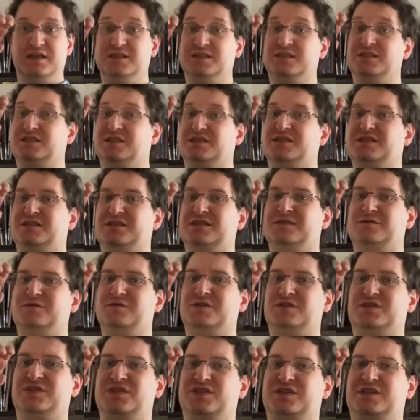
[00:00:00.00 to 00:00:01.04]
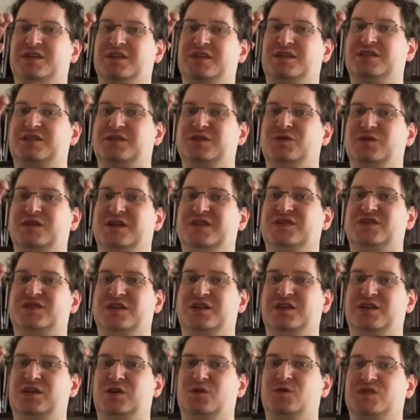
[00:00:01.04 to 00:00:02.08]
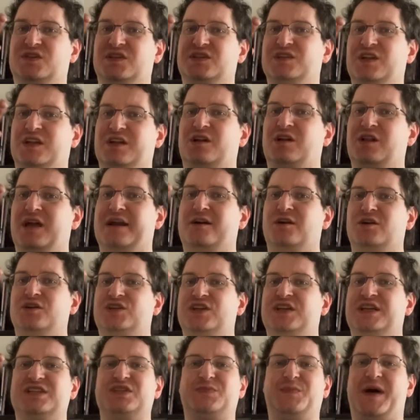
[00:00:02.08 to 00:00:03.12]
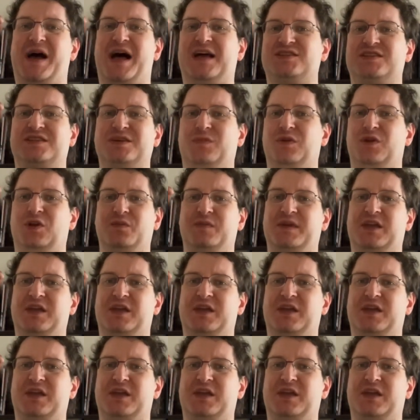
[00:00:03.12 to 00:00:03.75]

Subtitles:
oh, we're just going to do this and use as little energy as possible